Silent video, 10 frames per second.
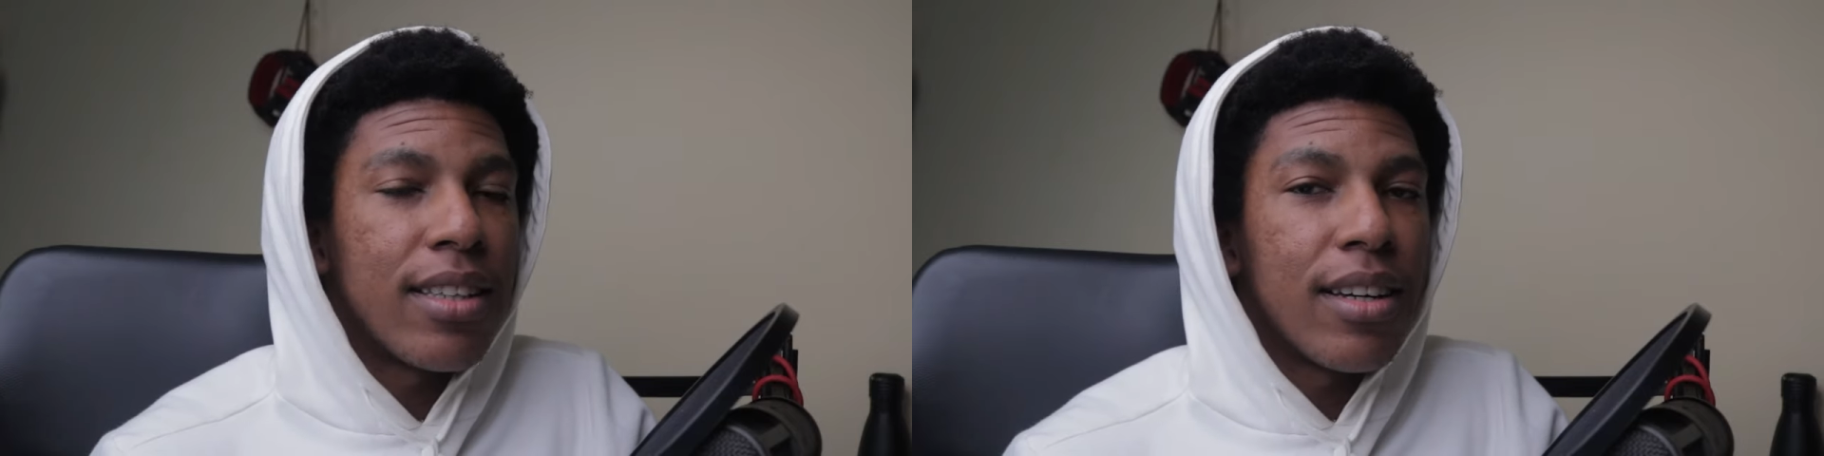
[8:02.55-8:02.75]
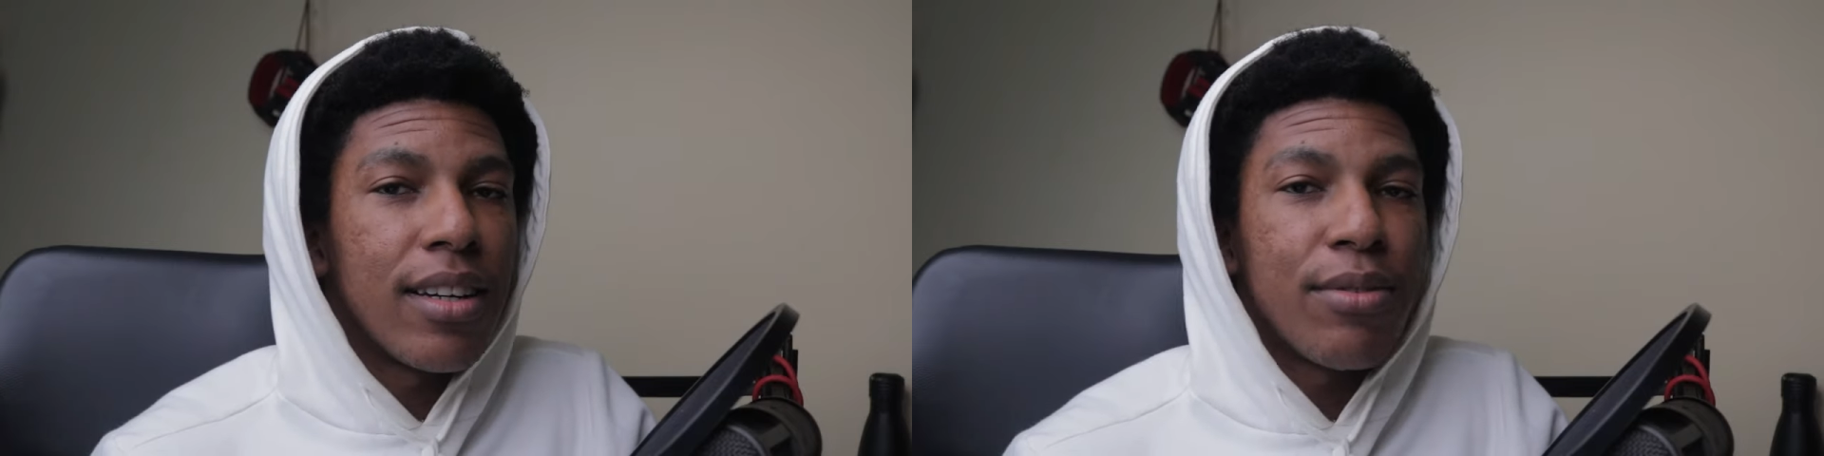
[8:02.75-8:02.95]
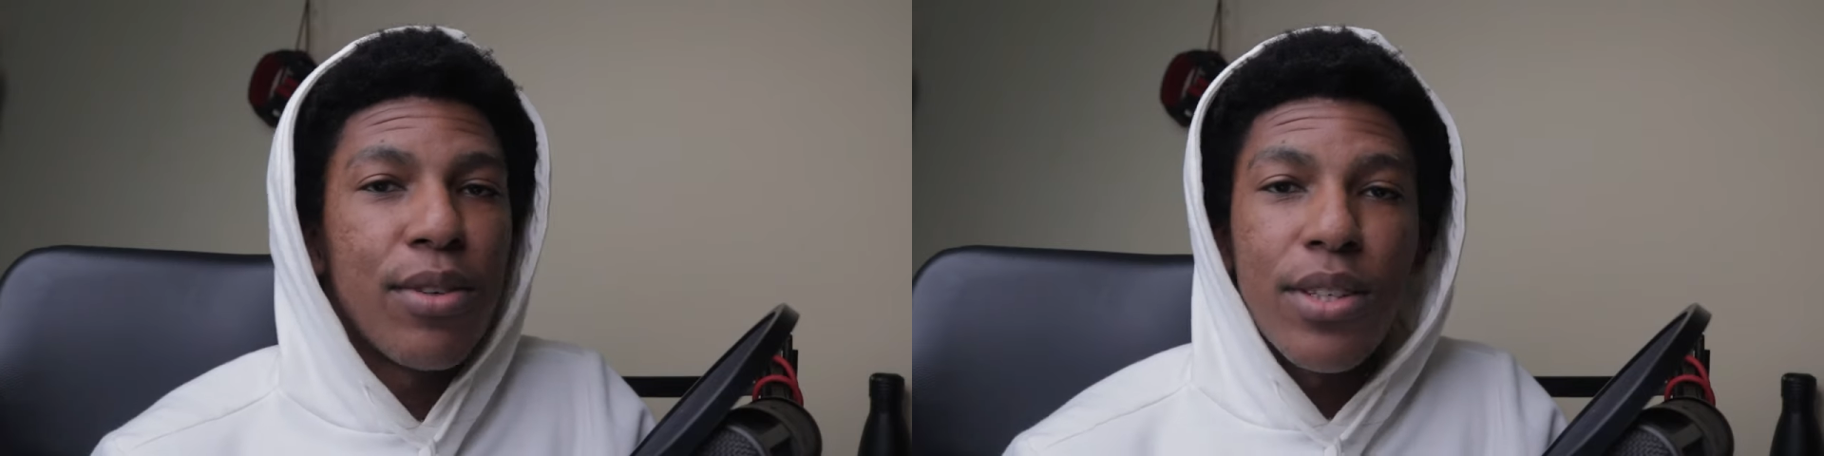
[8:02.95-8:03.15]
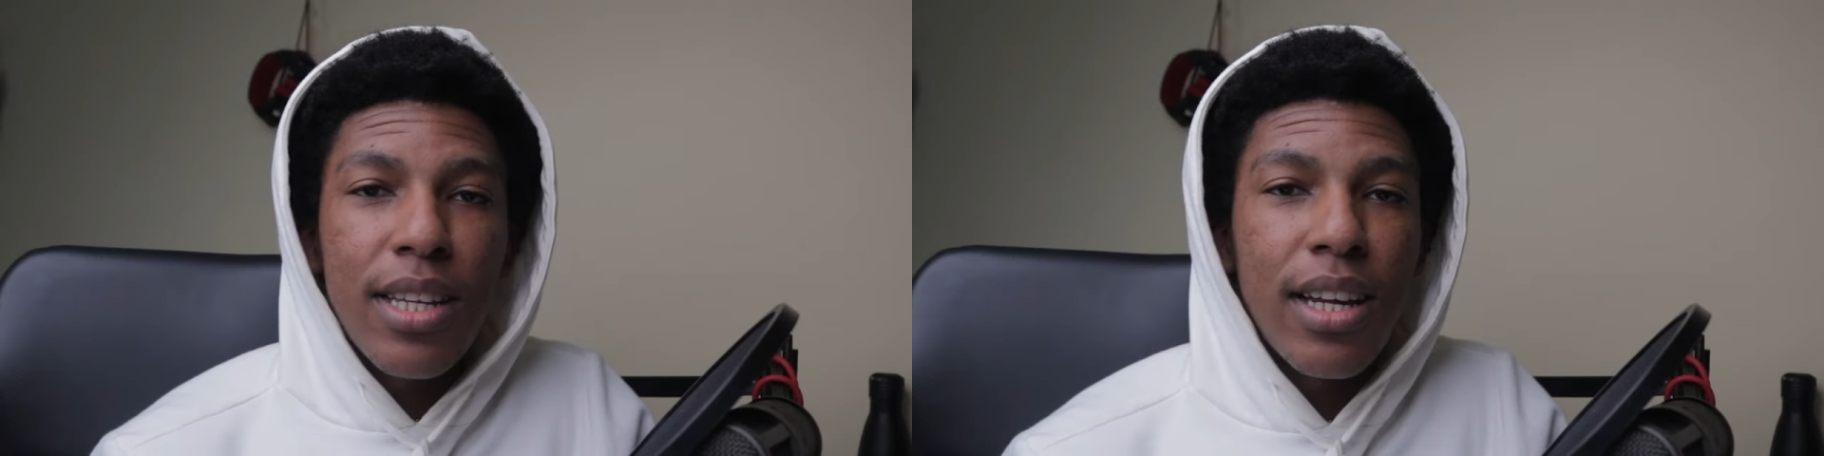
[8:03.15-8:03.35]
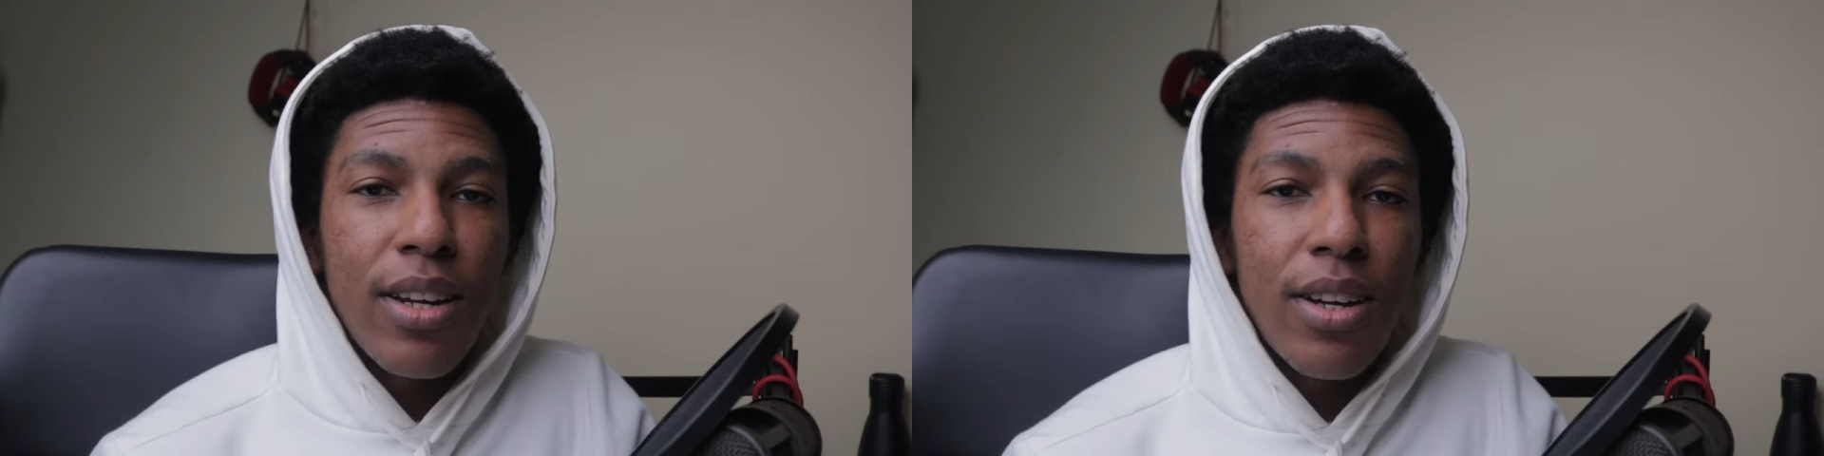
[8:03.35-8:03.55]
the first
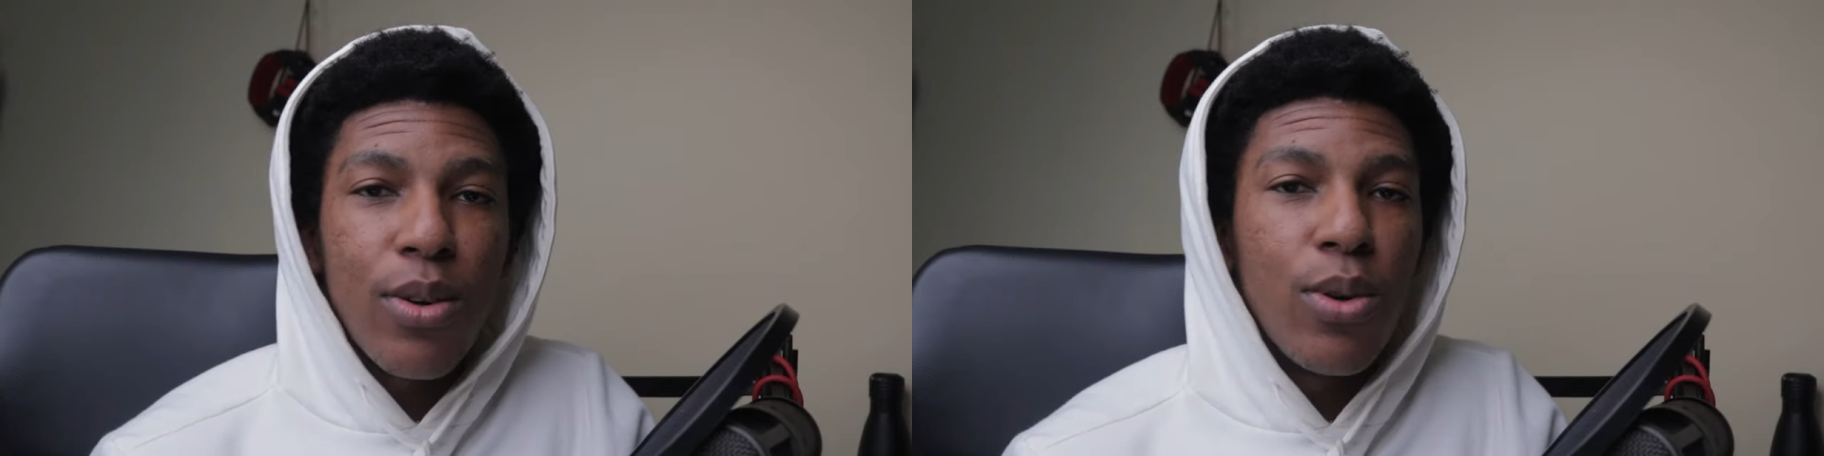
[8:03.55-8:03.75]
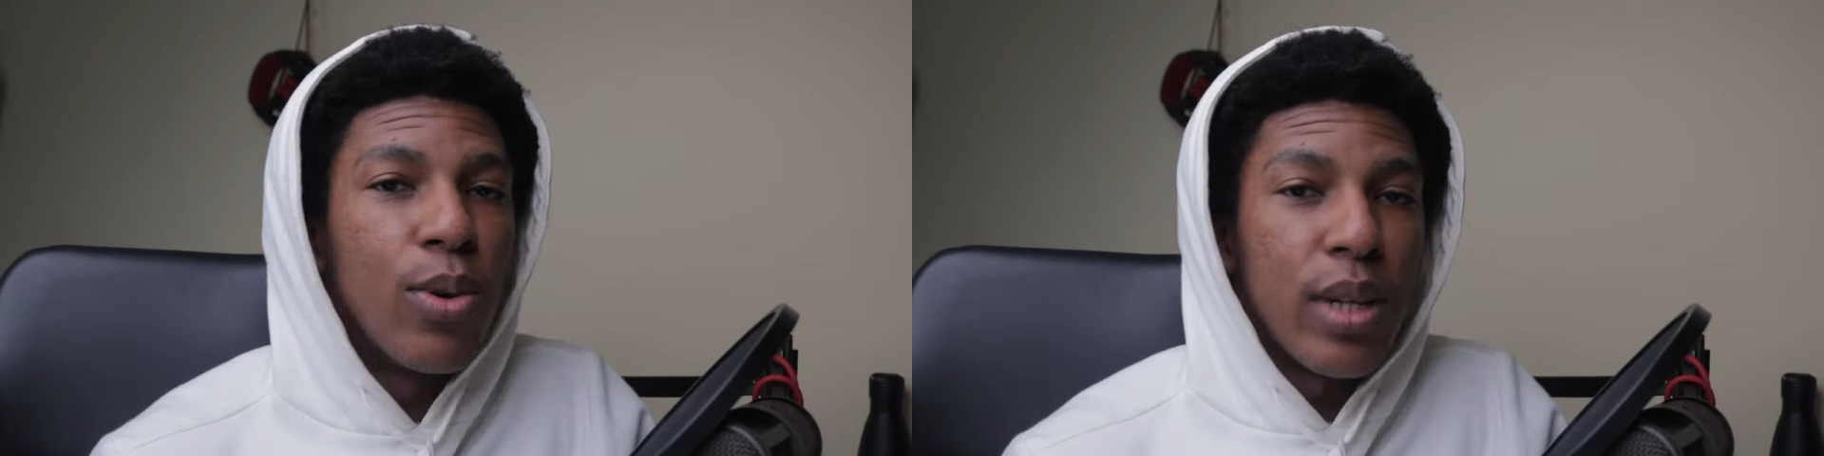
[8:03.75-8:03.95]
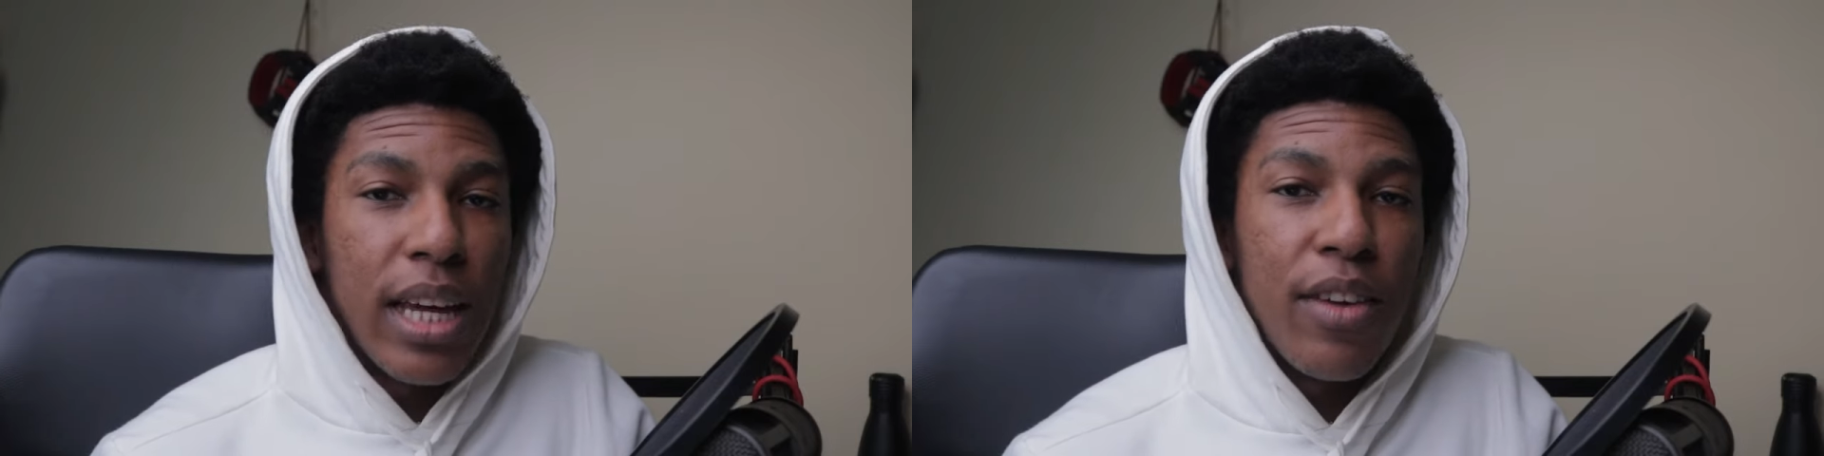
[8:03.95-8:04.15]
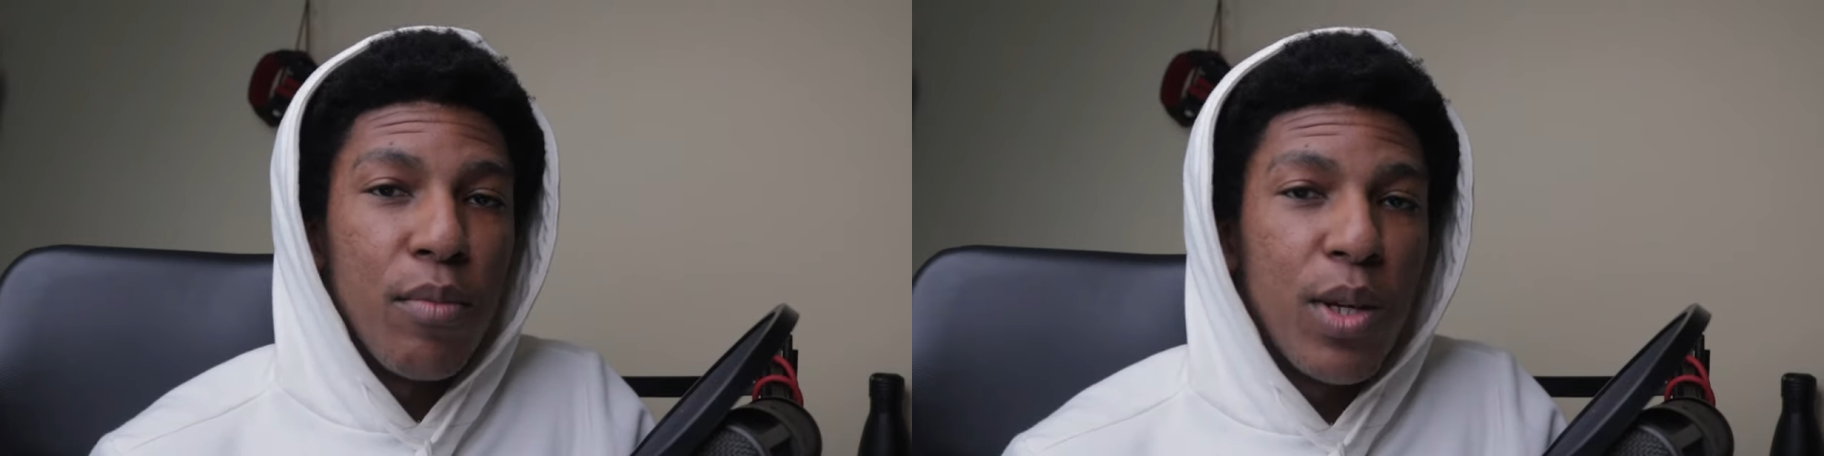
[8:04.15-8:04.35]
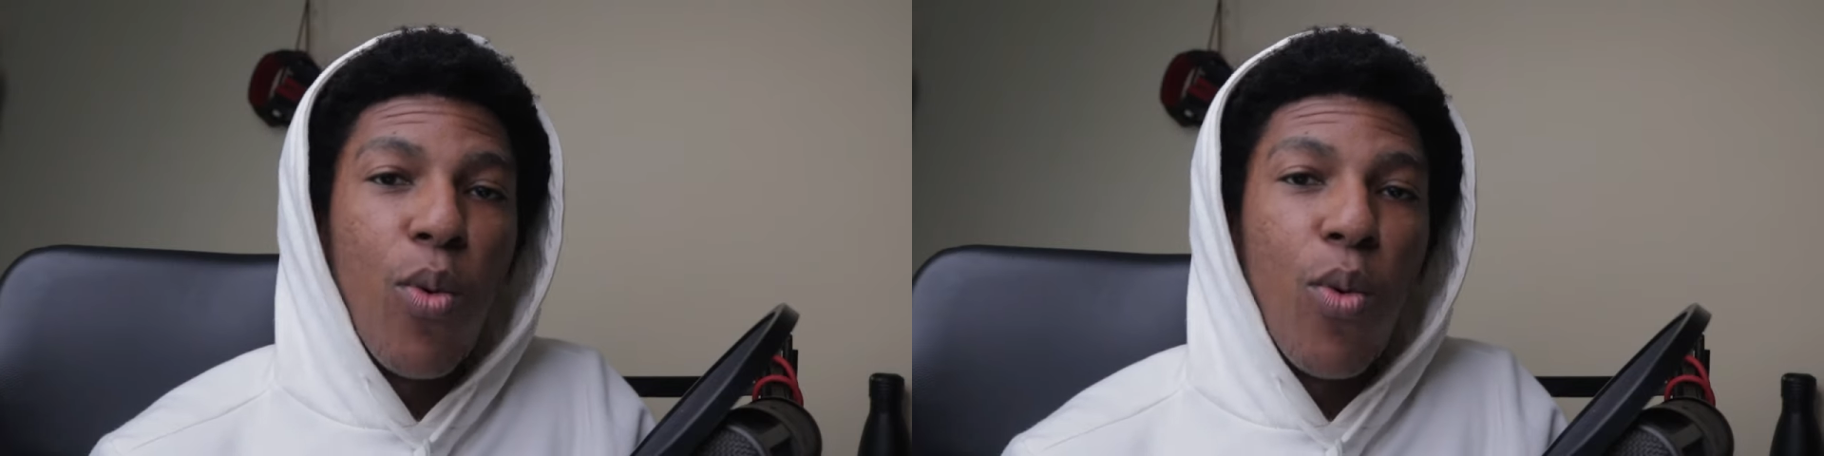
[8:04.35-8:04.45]
thing Google gave me